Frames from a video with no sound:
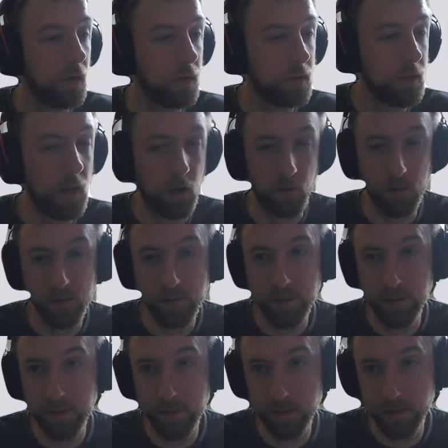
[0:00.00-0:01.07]
Now, let's
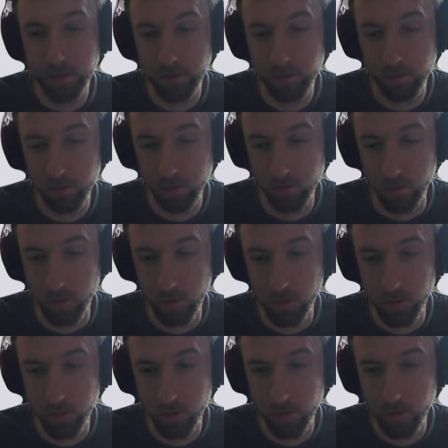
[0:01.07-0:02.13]
get into
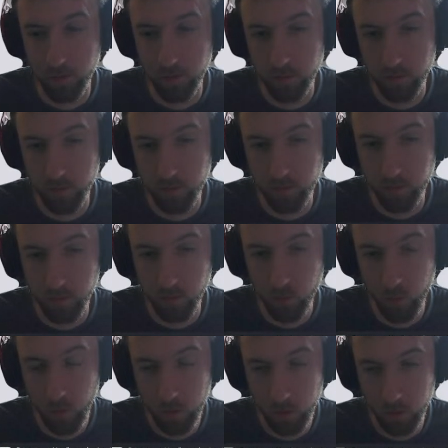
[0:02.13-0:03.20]

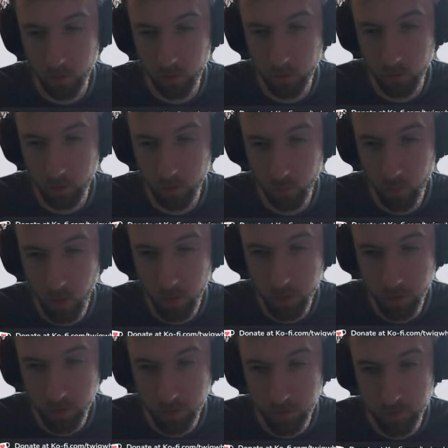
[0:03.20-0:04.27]
what the new
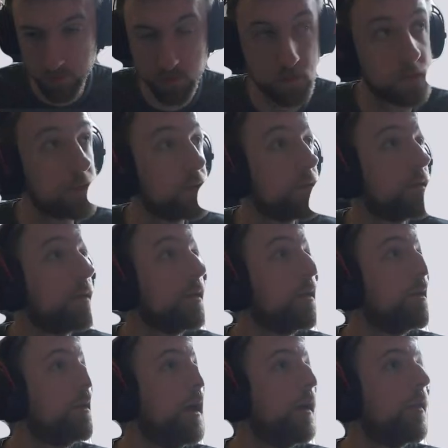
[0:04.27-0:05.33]
project is,
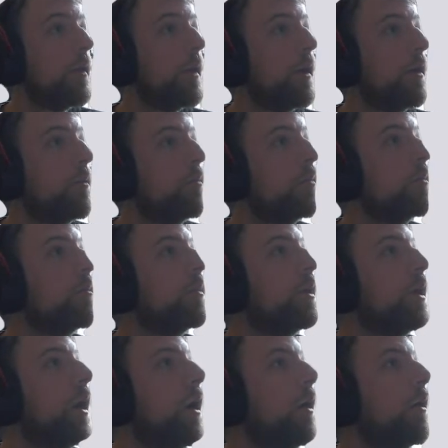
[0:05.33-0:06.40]
now that I'm
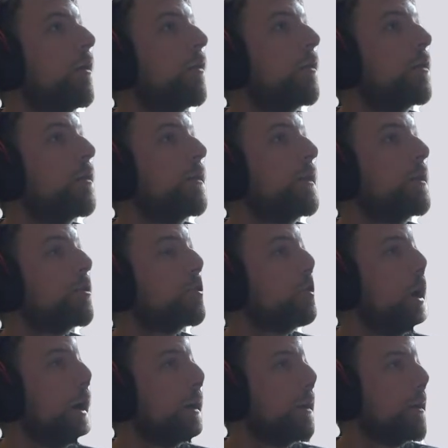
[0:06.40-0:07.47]
thoroughly
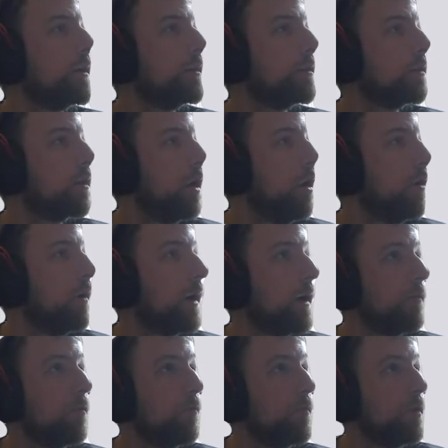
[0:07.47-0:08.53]
distracted. Oh, I
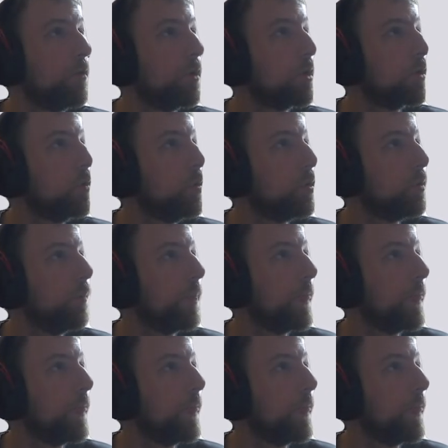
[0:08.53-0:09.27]
have a viewer, cool.